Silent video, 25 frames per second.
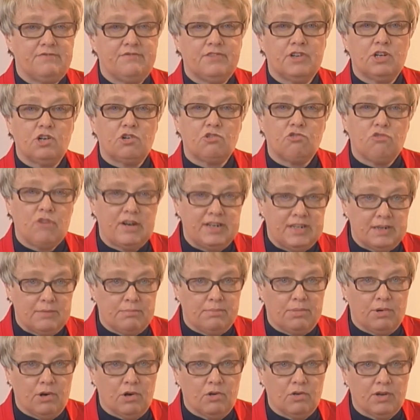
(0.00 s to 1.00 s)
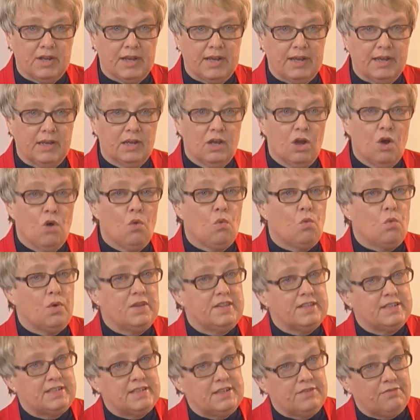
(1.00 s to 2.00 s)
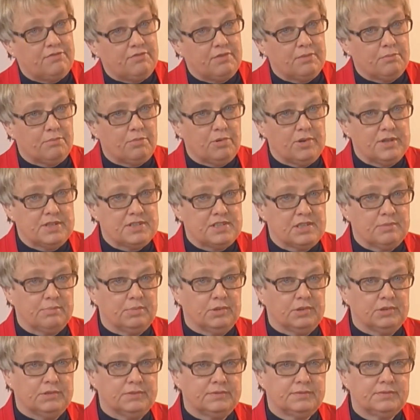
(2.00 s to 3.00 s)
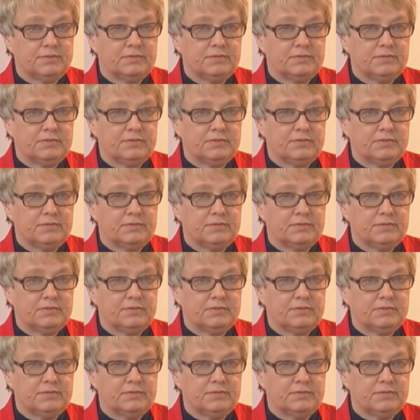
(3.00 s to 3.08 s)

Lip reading: for credit broking with a different principal.